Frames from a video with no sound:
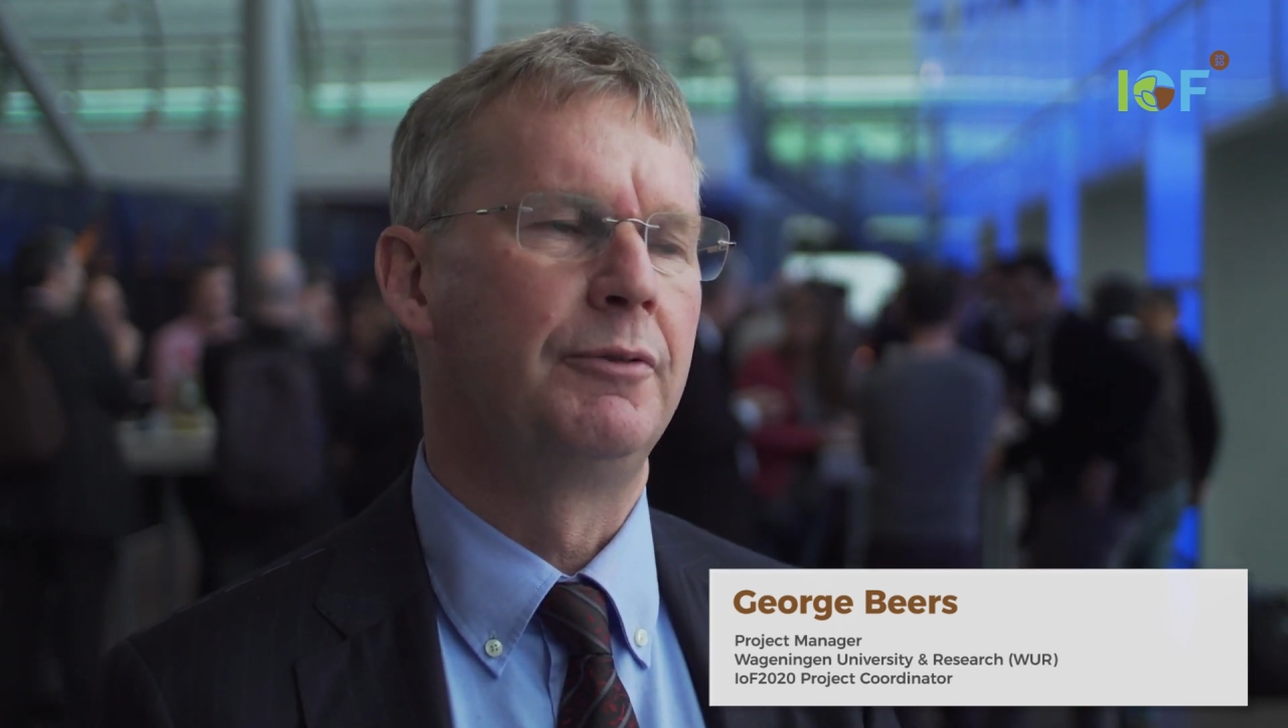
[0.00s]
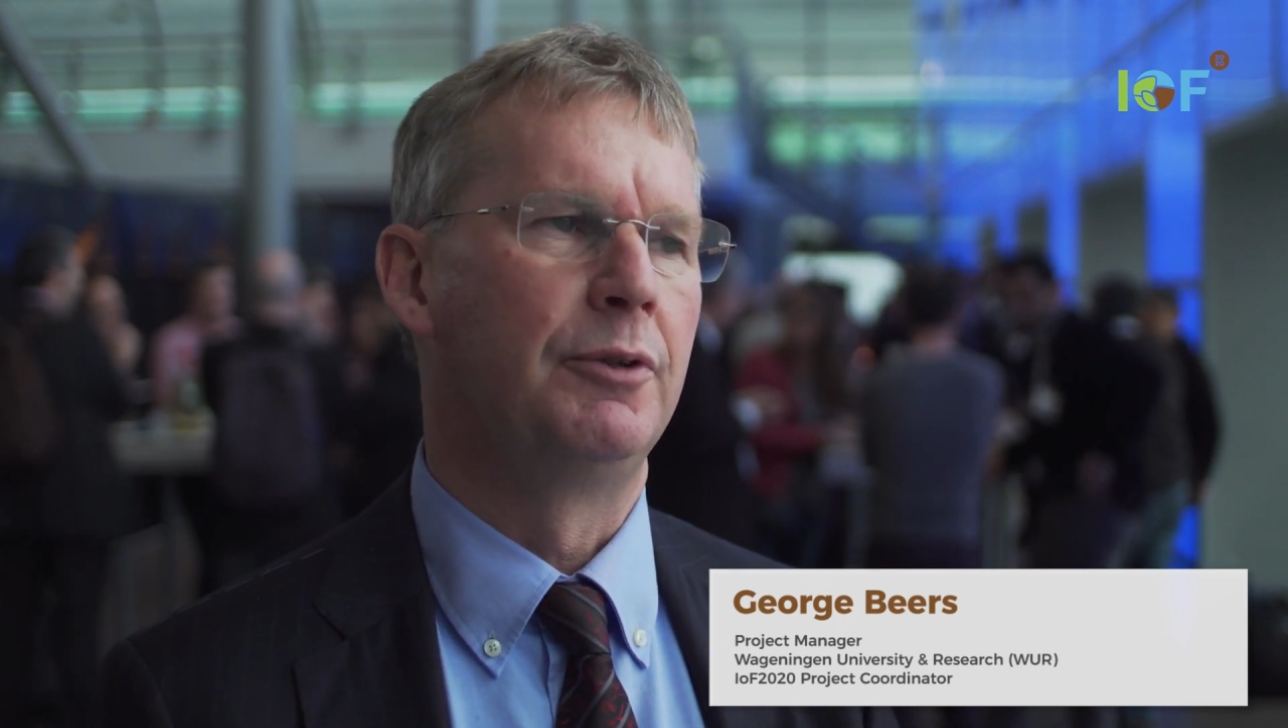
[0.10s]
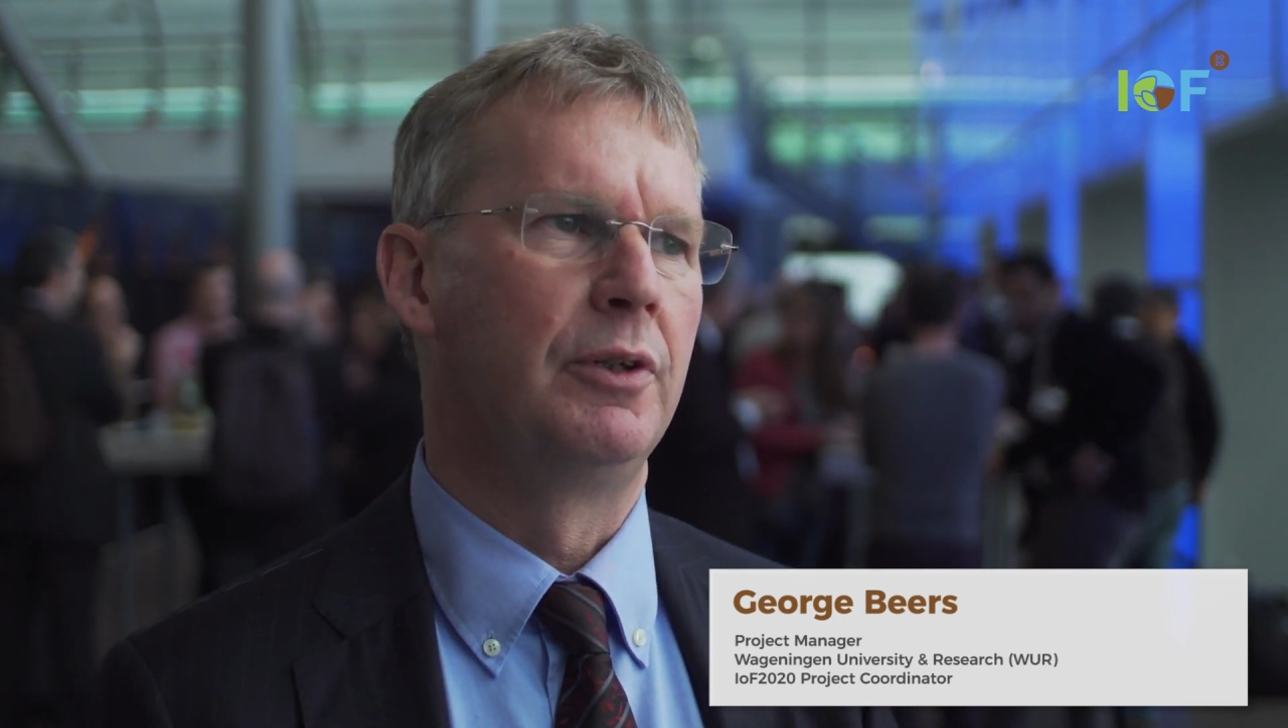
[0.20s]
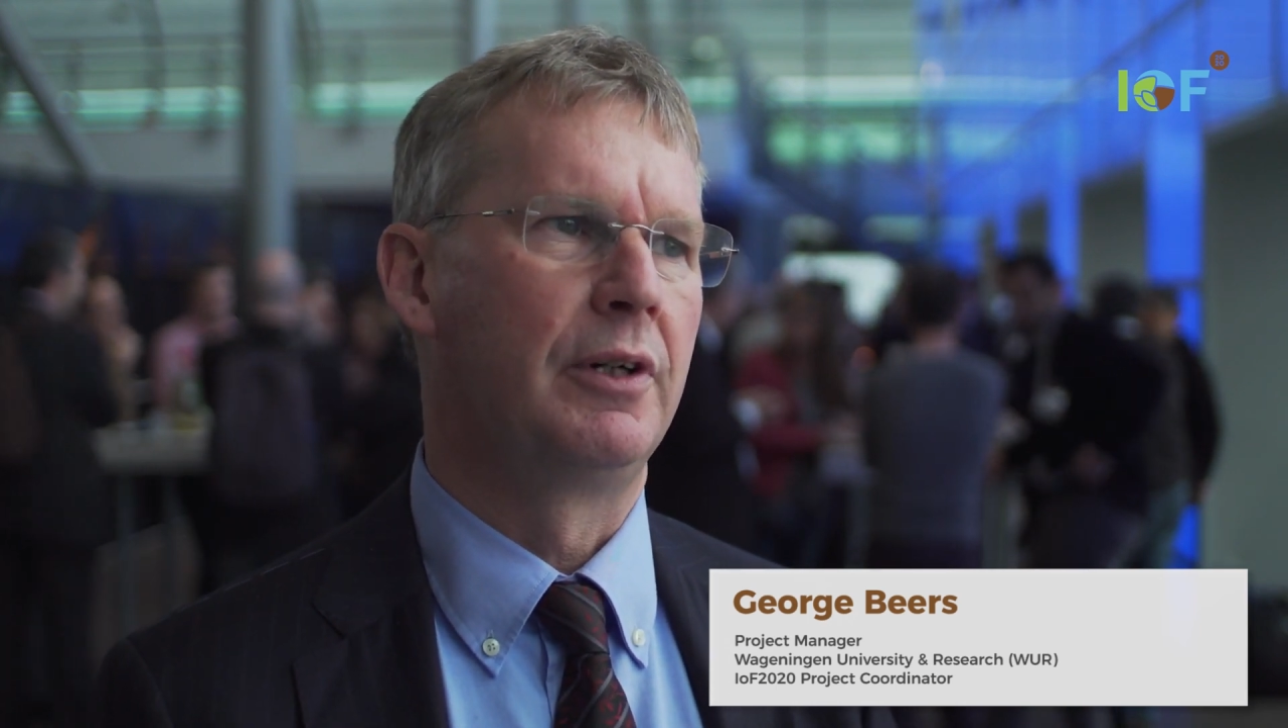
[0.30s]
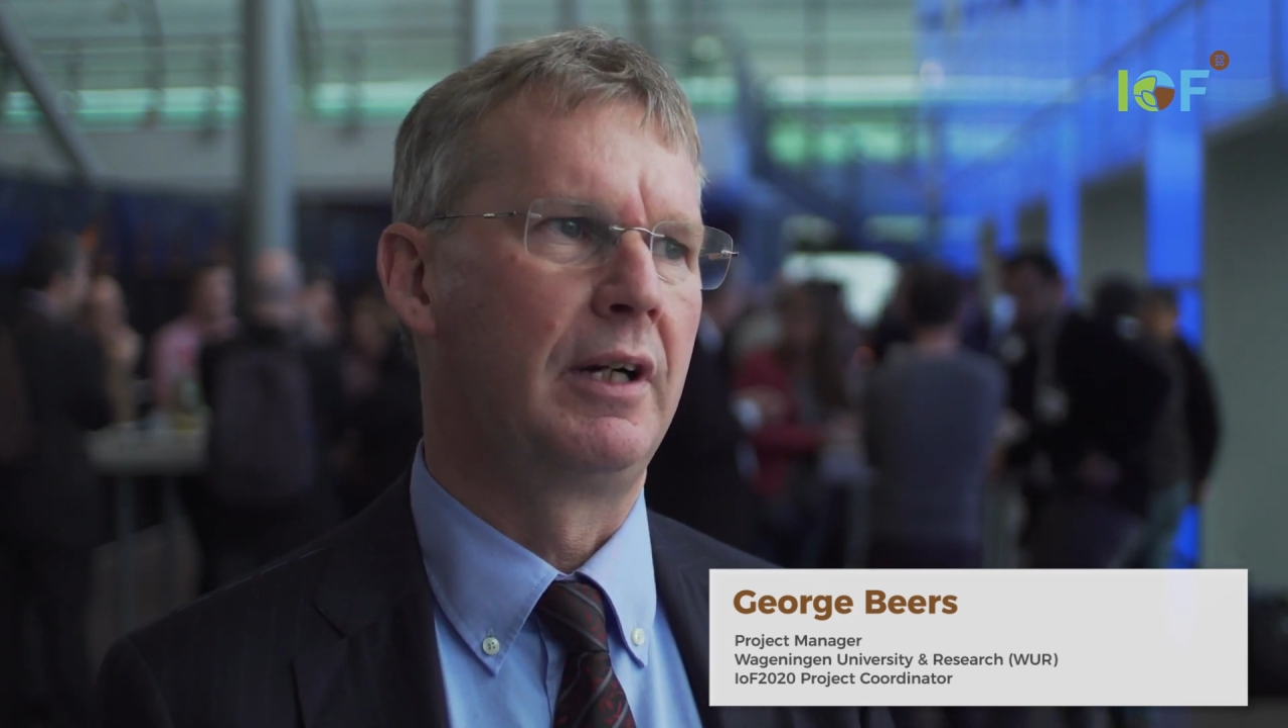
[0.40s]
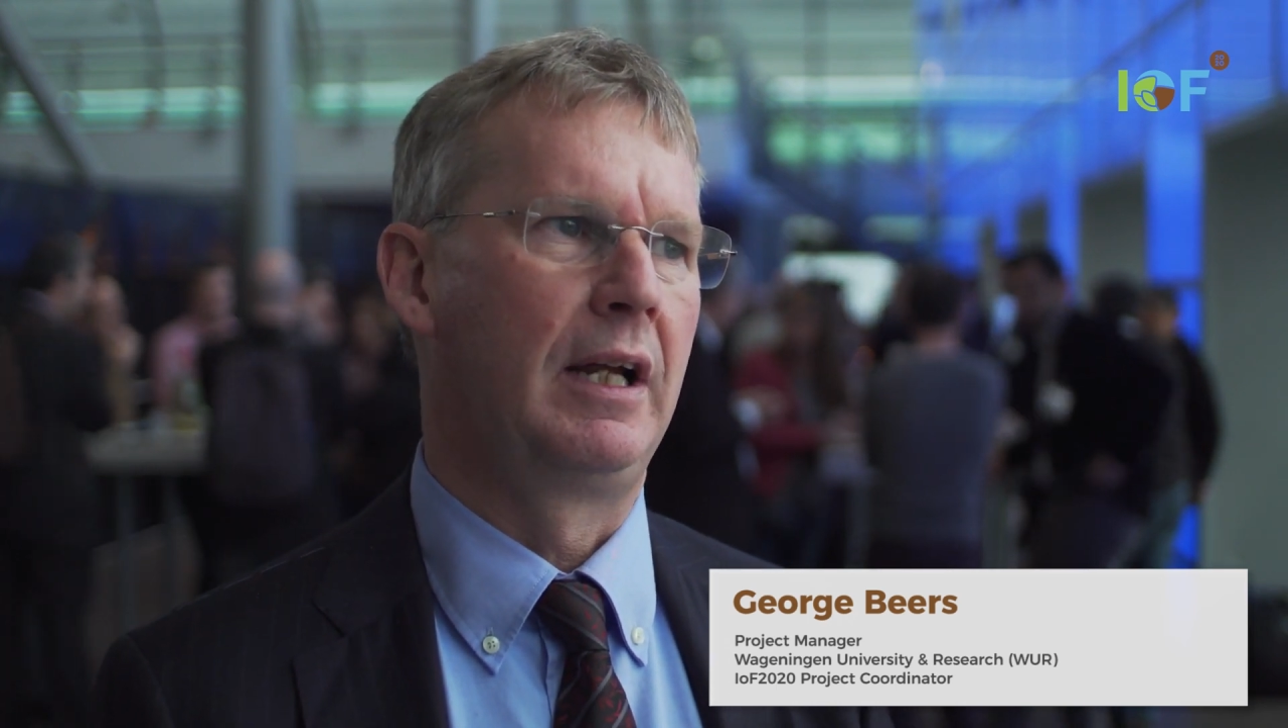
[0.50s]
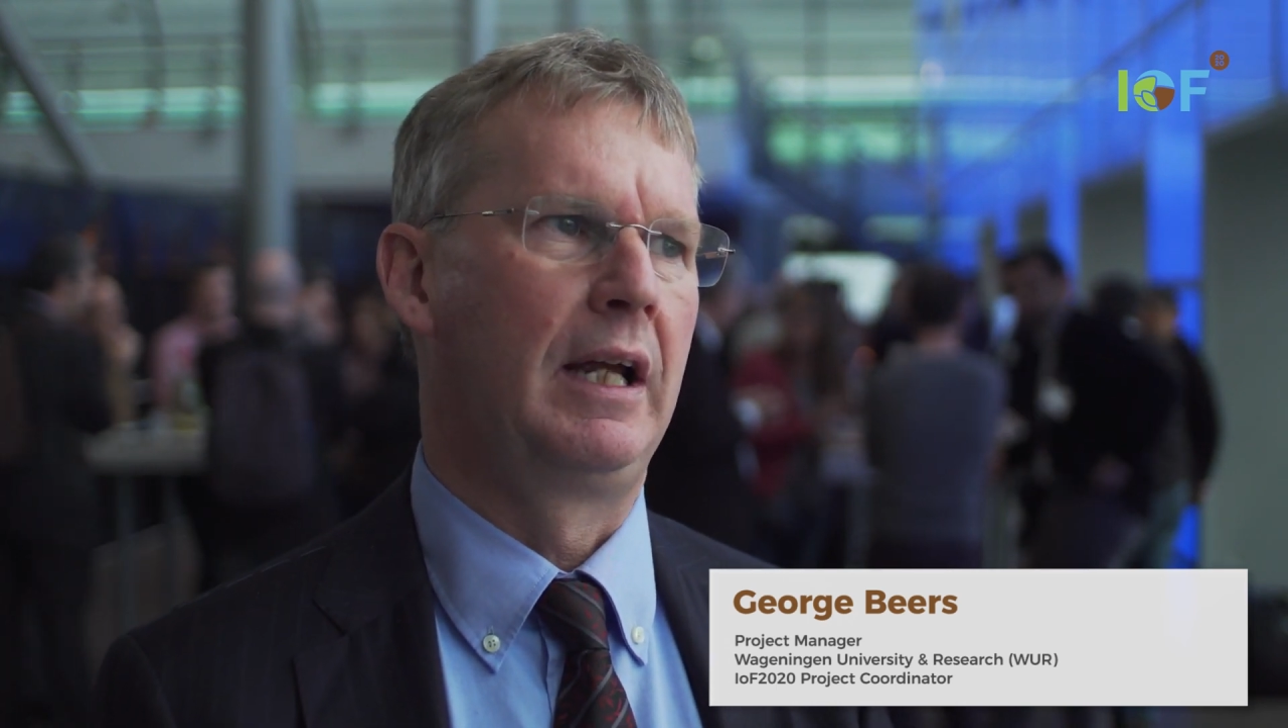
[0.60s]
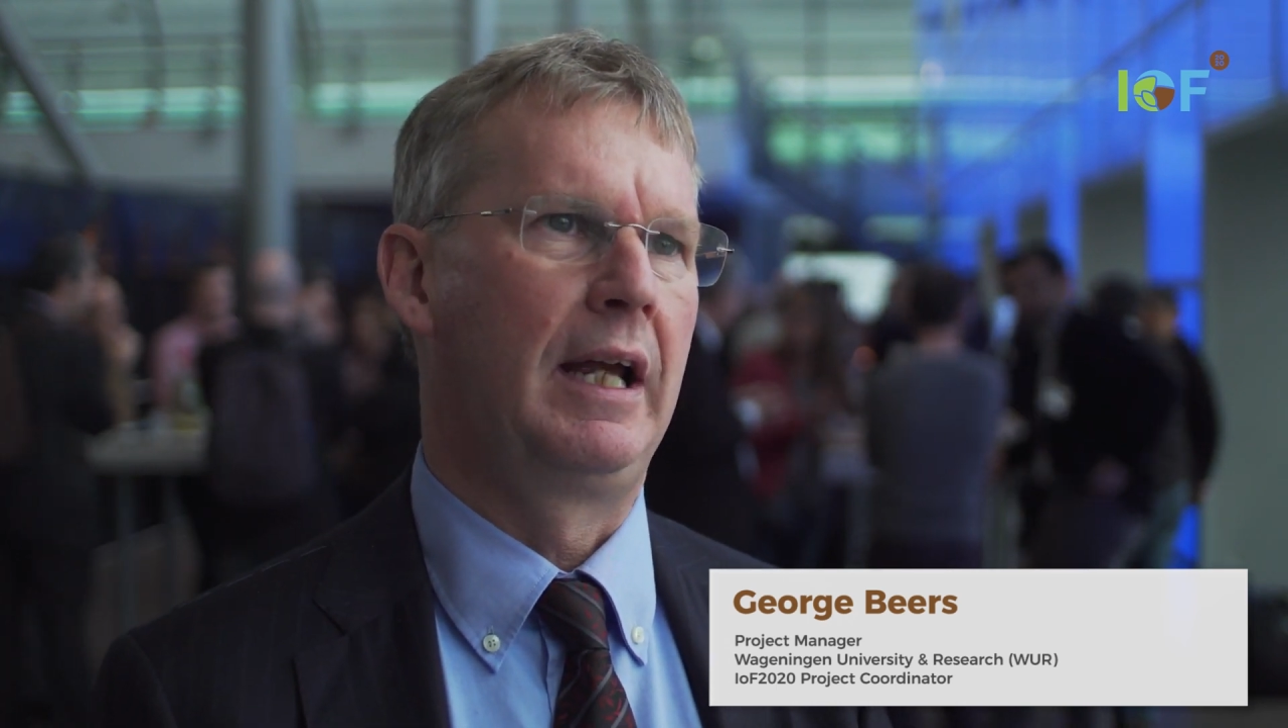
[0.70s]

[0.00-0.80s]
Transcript: for uh,